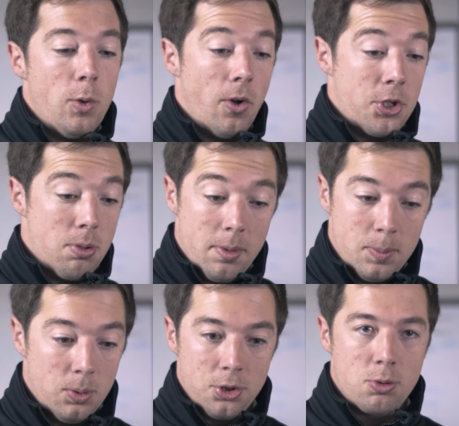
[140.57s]
We've got the swimming
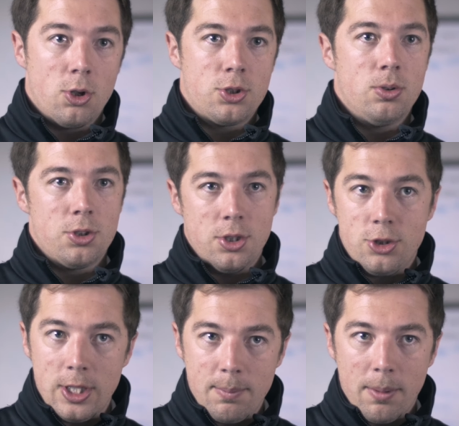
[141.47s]
pool, the squash courts, the
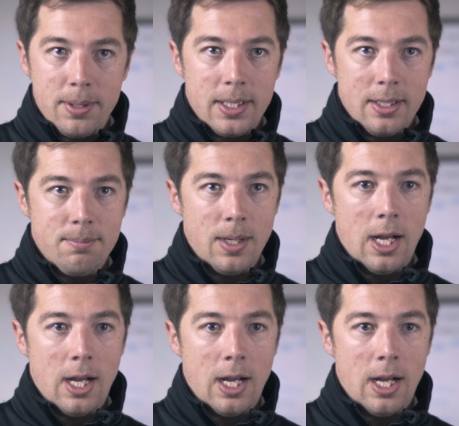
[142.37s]
gym up here.